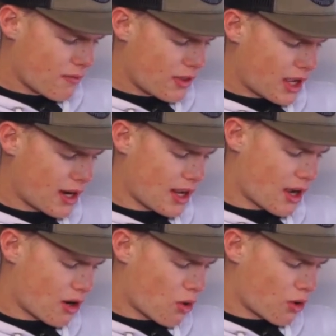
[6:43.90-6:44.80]
than
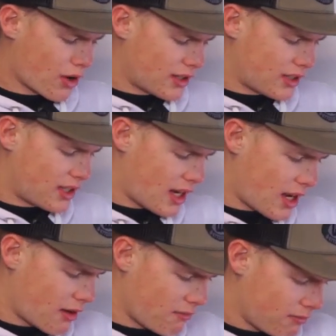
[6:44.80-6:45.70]
a 1/4 ounce Ned
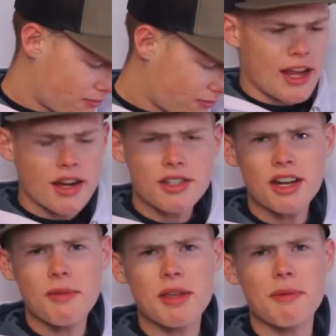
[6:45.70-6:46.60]
head. Here's
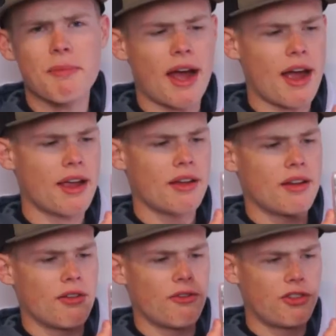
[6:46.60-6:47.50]
gonna be my
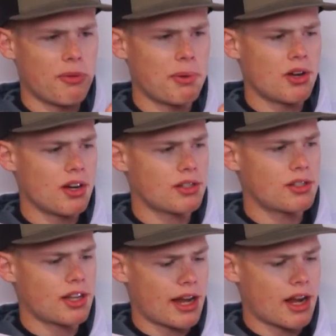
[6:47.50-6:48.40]
flipping
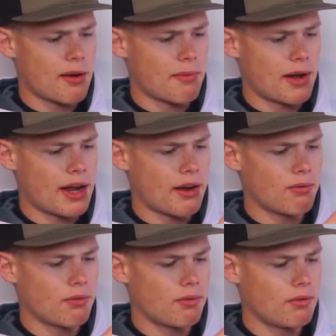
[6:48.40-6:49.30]
hooks. I got my
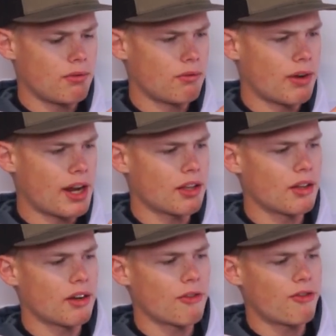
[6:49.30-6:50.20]

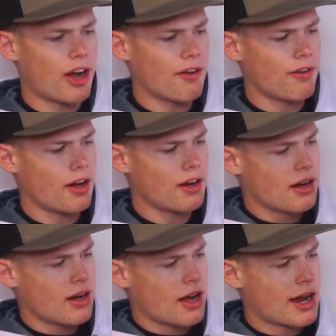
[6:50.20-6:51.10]
regular 5/0,
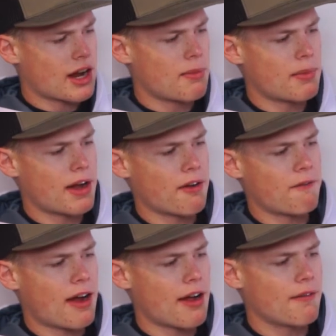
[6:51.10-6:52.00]
I got my
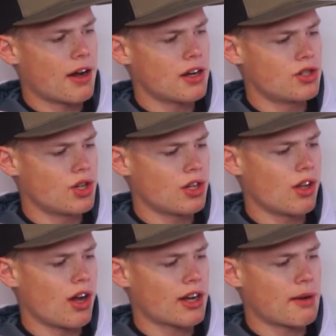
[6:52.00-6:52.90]
5/0
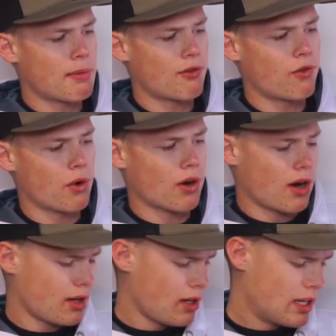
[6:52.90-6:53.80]
G-Lock and my
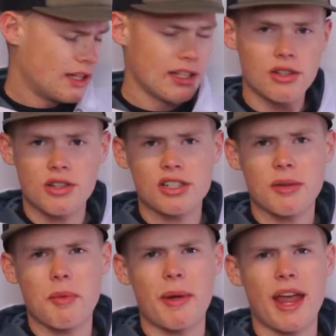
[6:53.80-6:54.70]
4/0. These are just
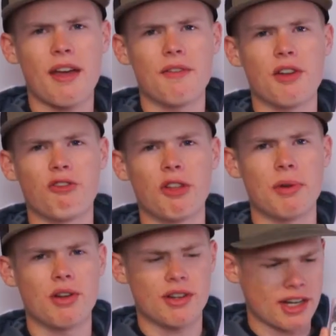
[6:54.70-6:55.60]
some of my heavier
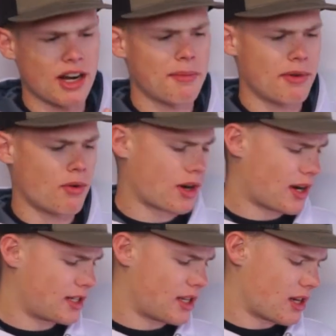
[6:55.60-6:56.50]
flipping hooks. I got them
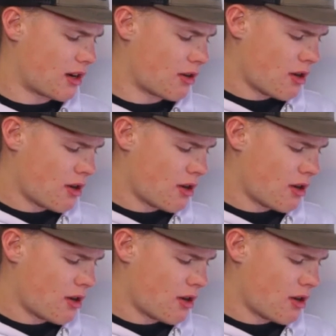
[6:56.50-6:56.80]
organized in here.